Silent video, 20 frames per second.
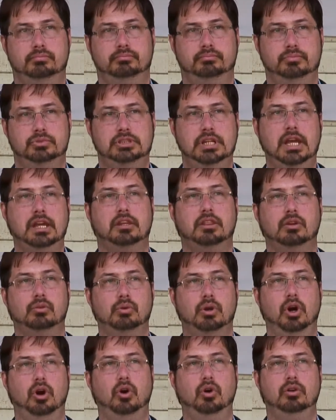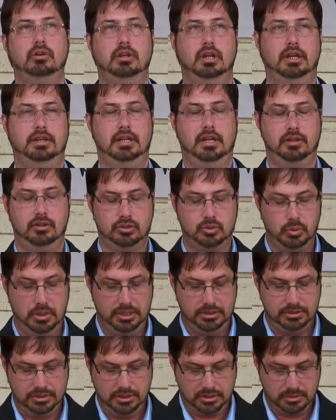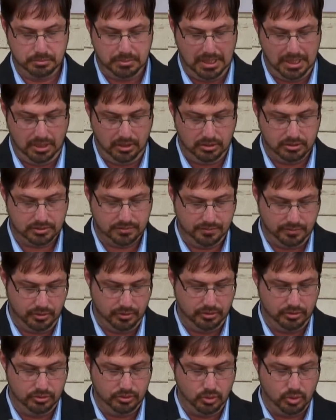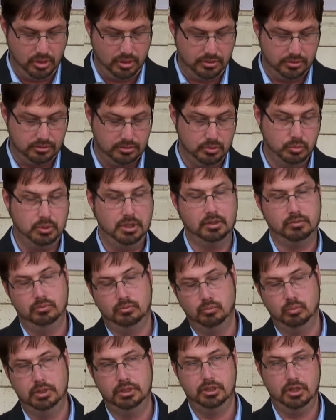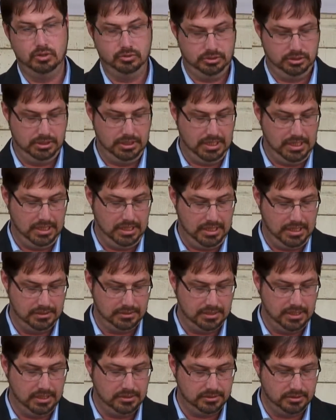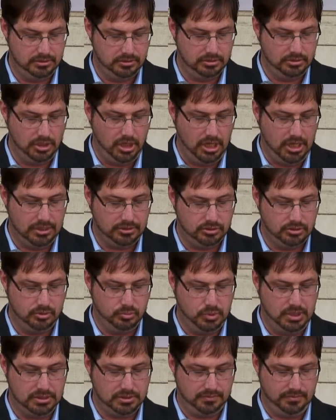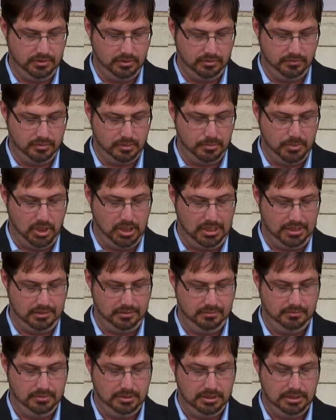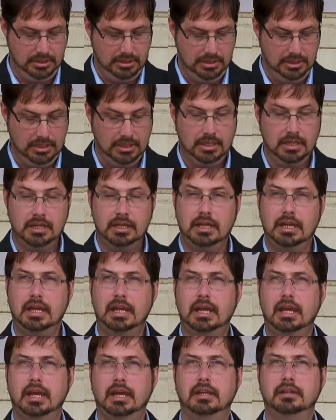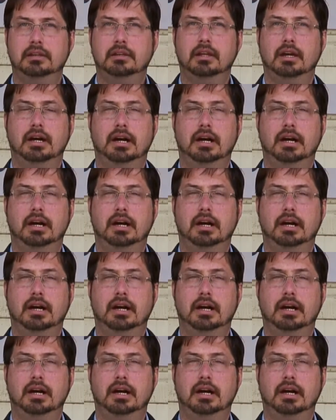take the road another 26 miles further north to what we know today as Hazen's Notch in Westfield, Vermont. And